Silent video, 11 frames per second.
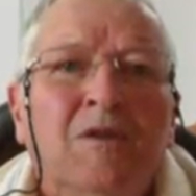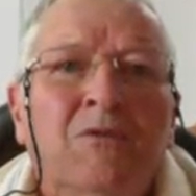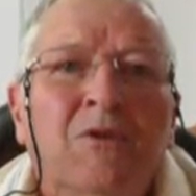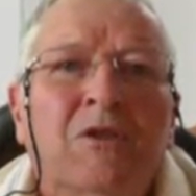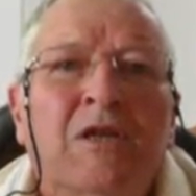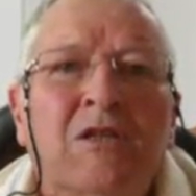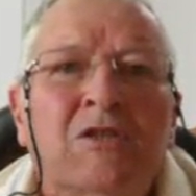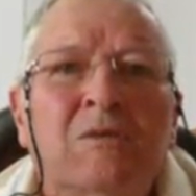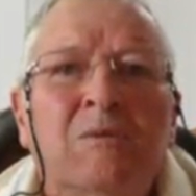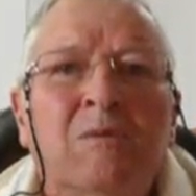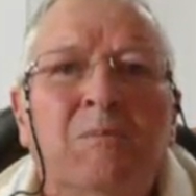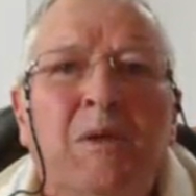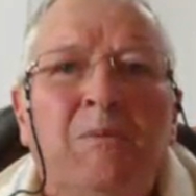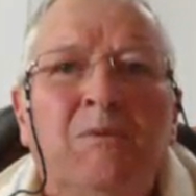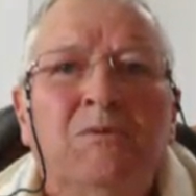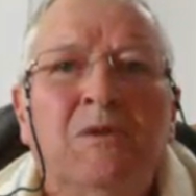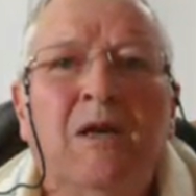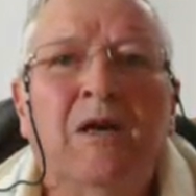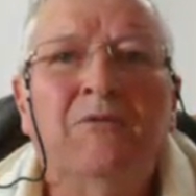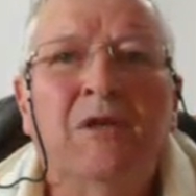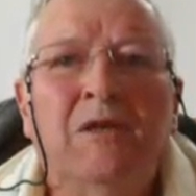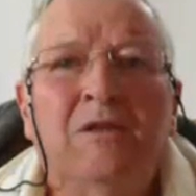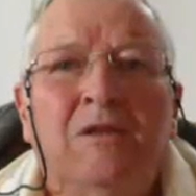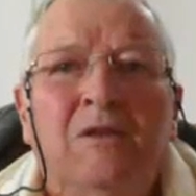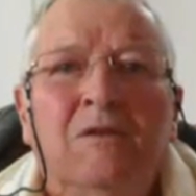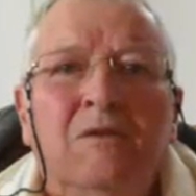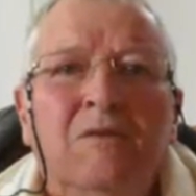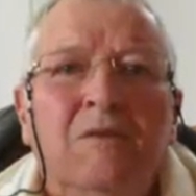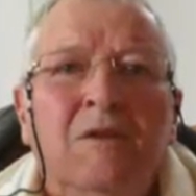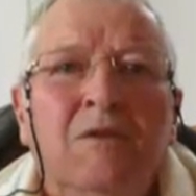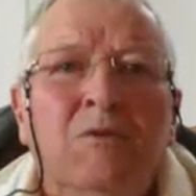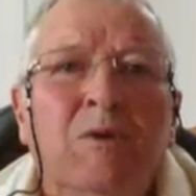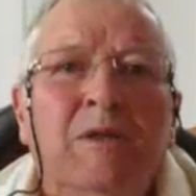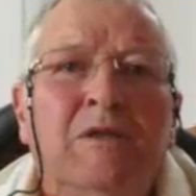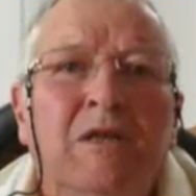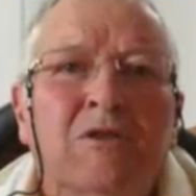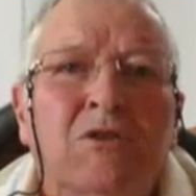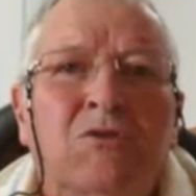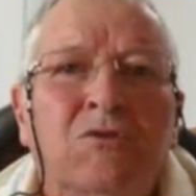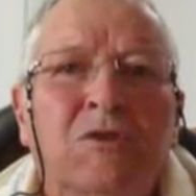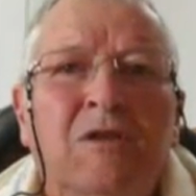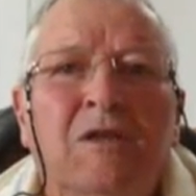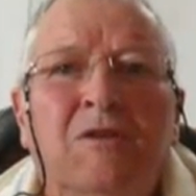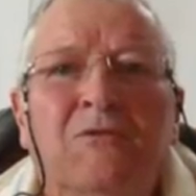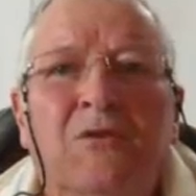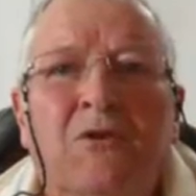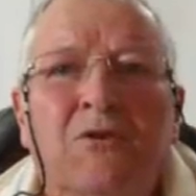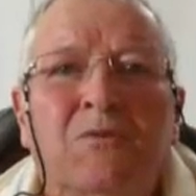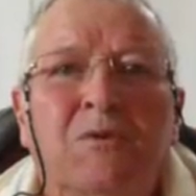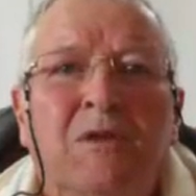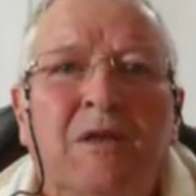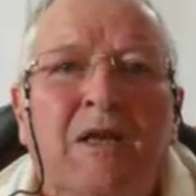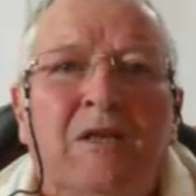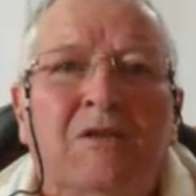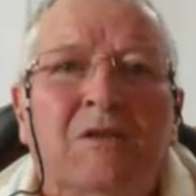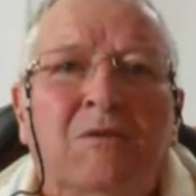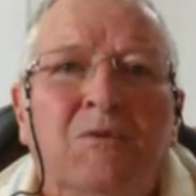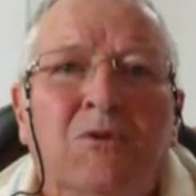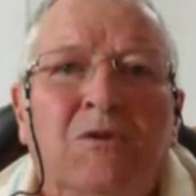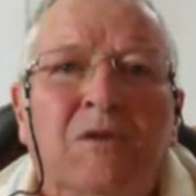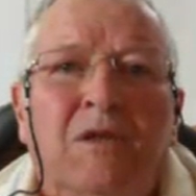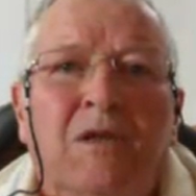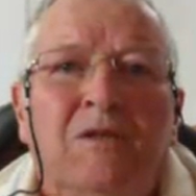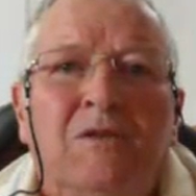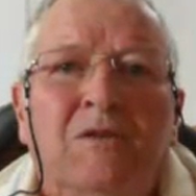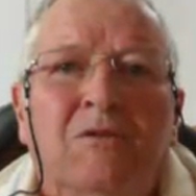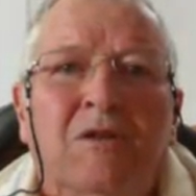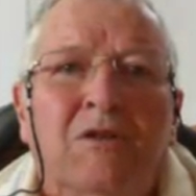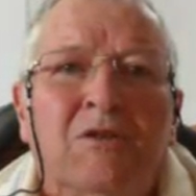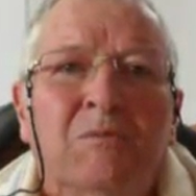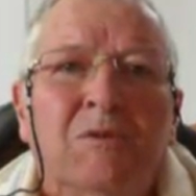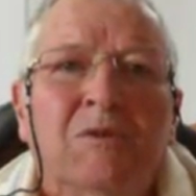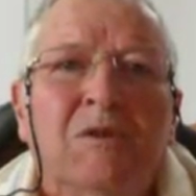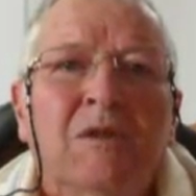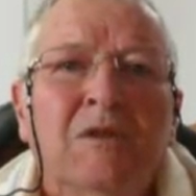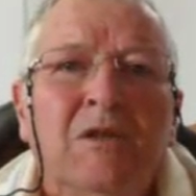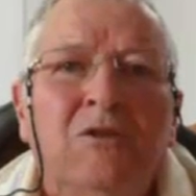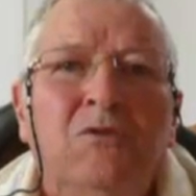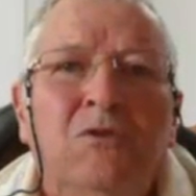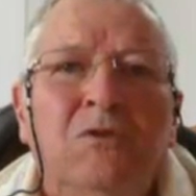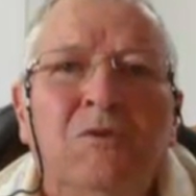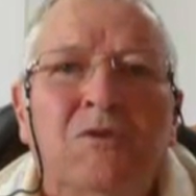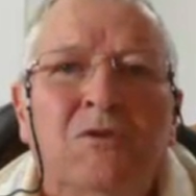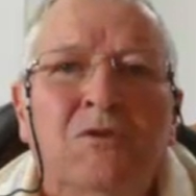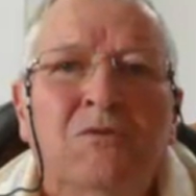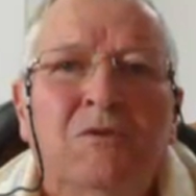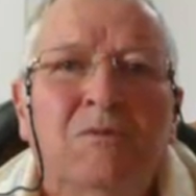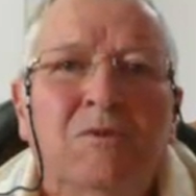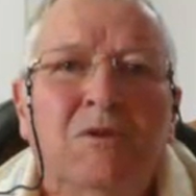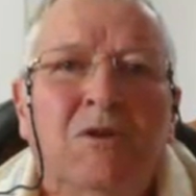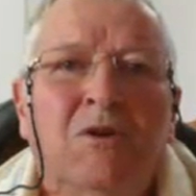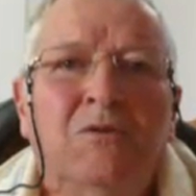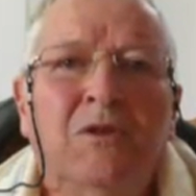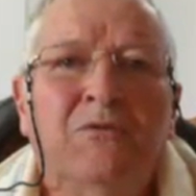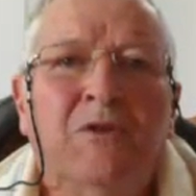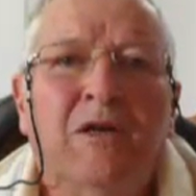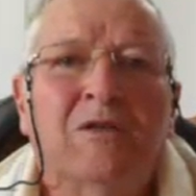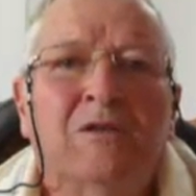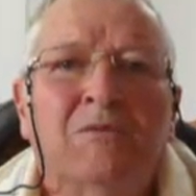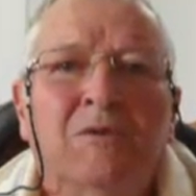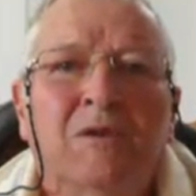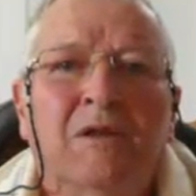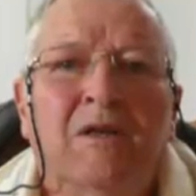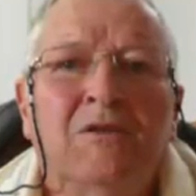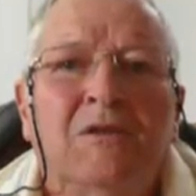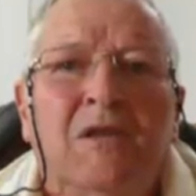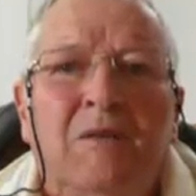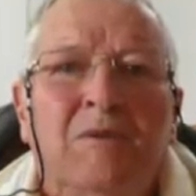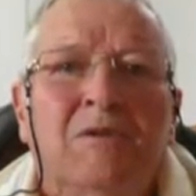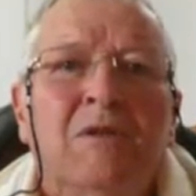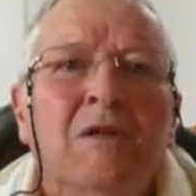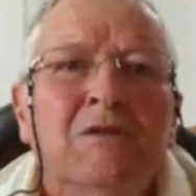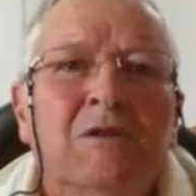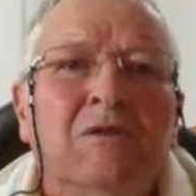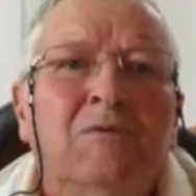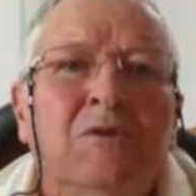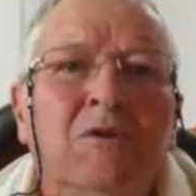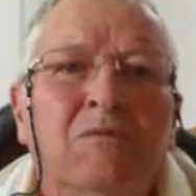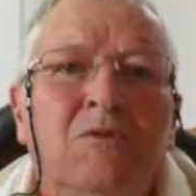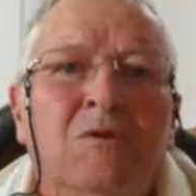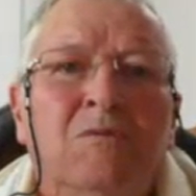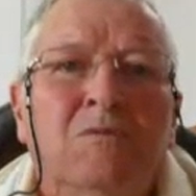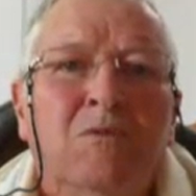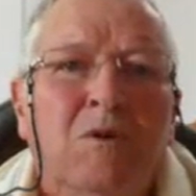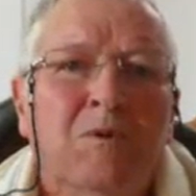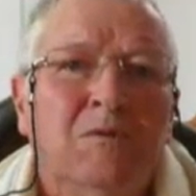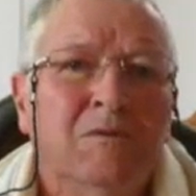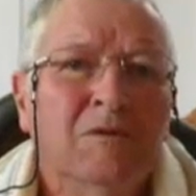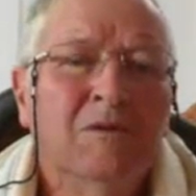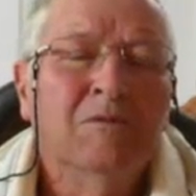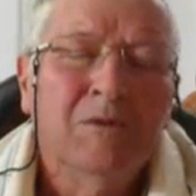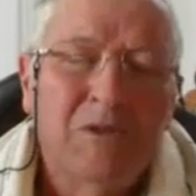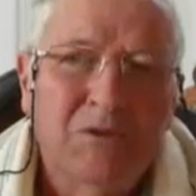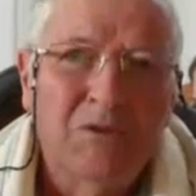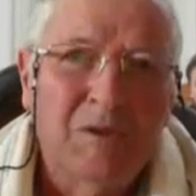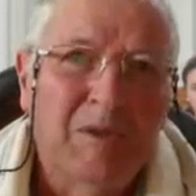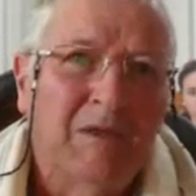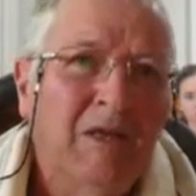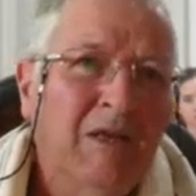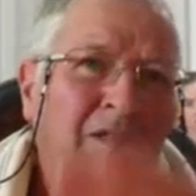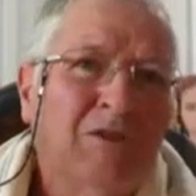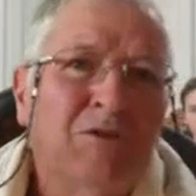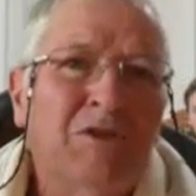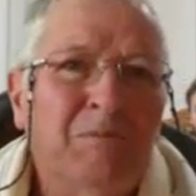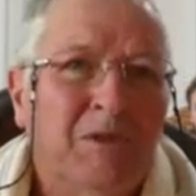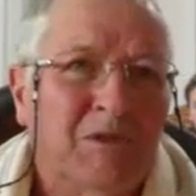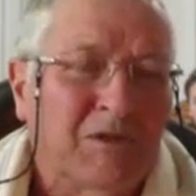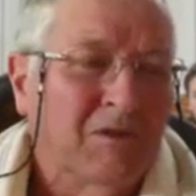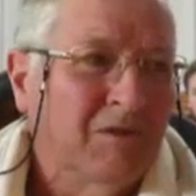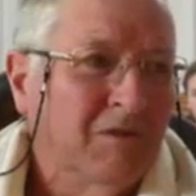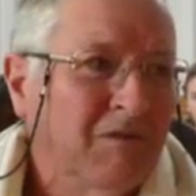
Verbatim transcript: For the custom of the peoples are vanity. For one cuts a tree out of the forest with an axe, the work of the hands of the craftsmen. They adorn it with silver and with gold. They fasten it with nails and hammers so that it will not wobble. What's he talking about? Christmas.